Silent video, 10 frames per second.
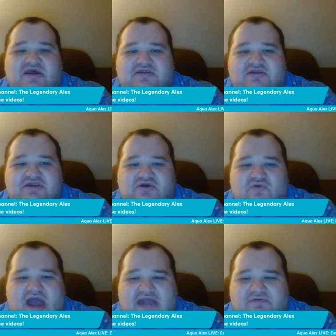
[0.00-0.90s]

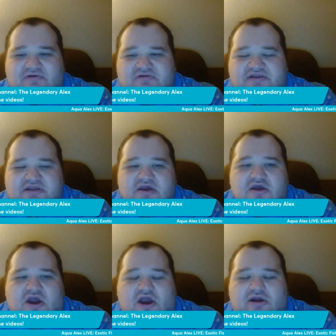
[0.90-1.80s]
subscribers
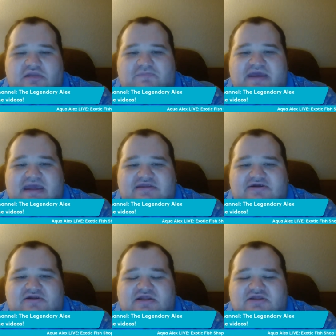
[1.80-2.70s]
are going to be
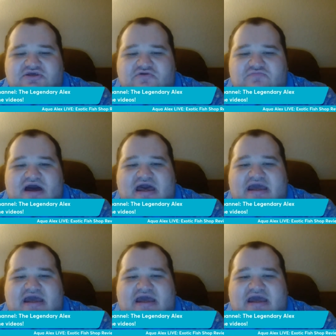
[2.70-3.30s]
entered into my